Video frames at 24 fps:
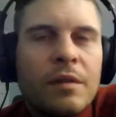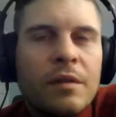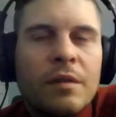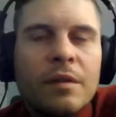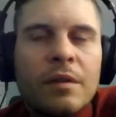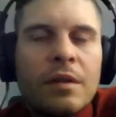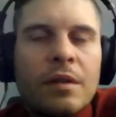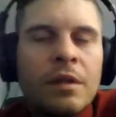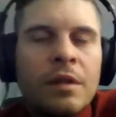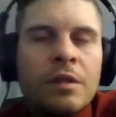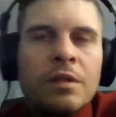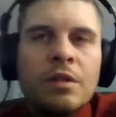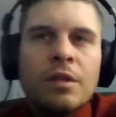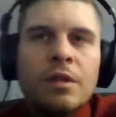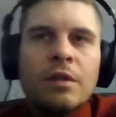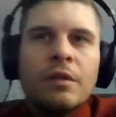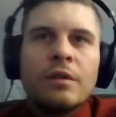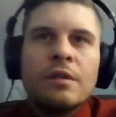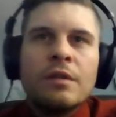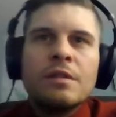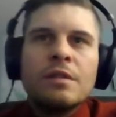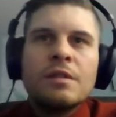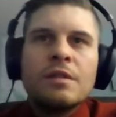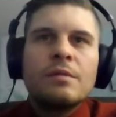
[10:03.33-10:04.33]

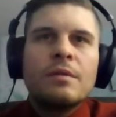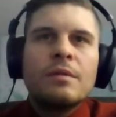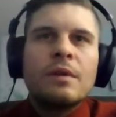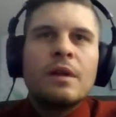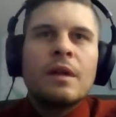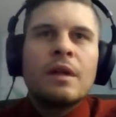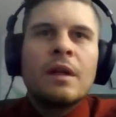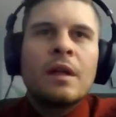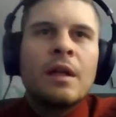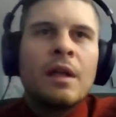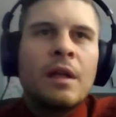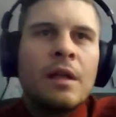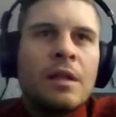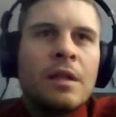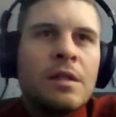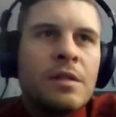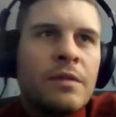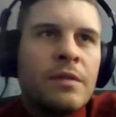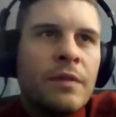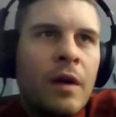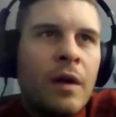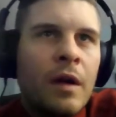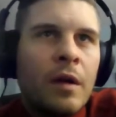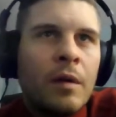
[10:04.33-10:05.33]
insurance hates
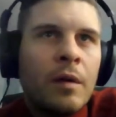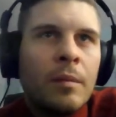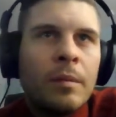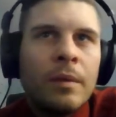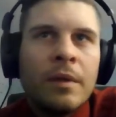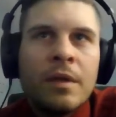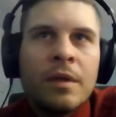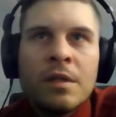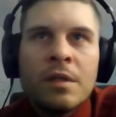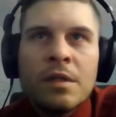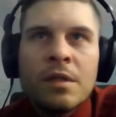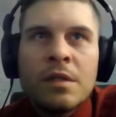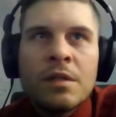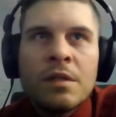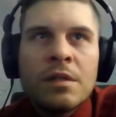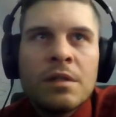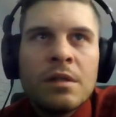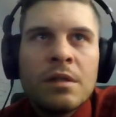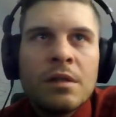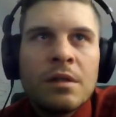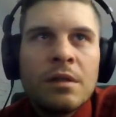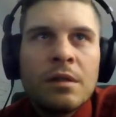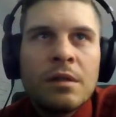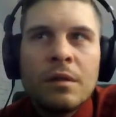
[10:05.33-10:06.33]
fireplaces.
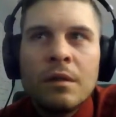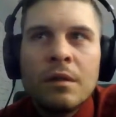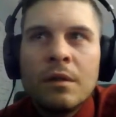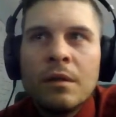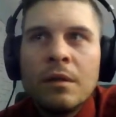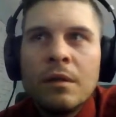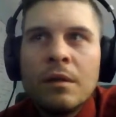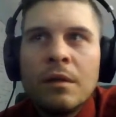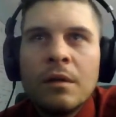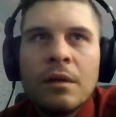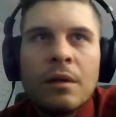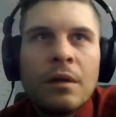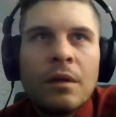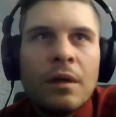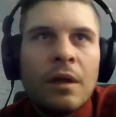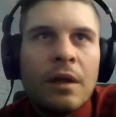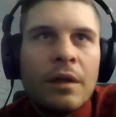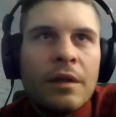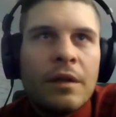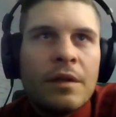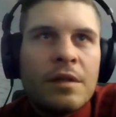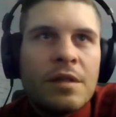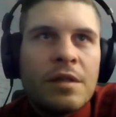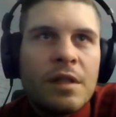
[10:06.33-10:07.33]
And the
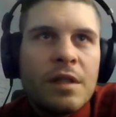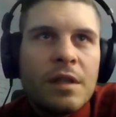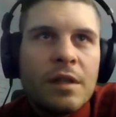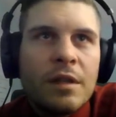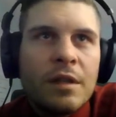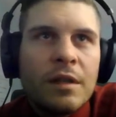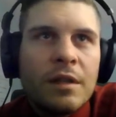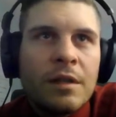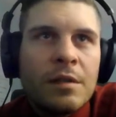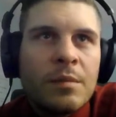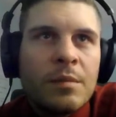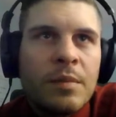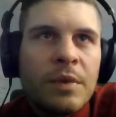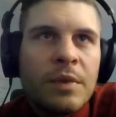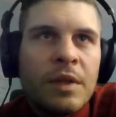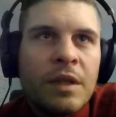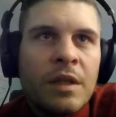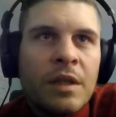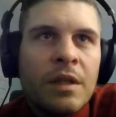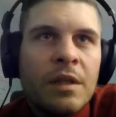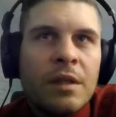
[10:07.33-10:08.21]
ceiling's beat.